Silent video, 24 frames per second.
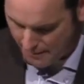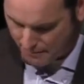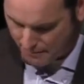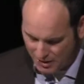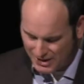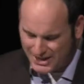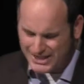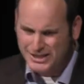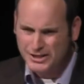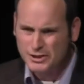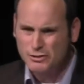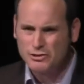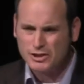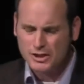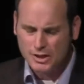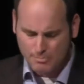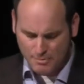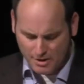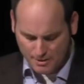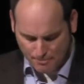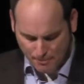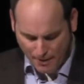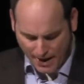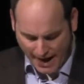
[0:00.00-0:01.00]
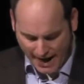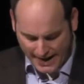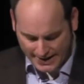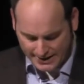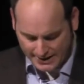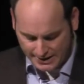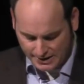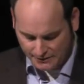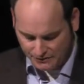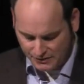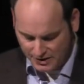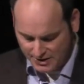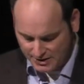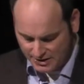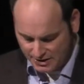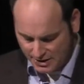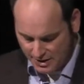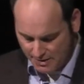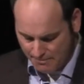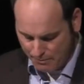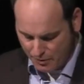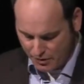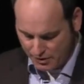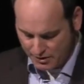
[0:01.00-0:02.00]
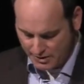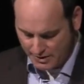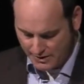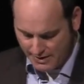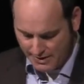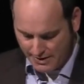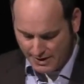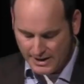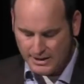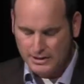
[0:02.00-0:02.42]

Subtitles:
But let's do some unpacking of these numbers.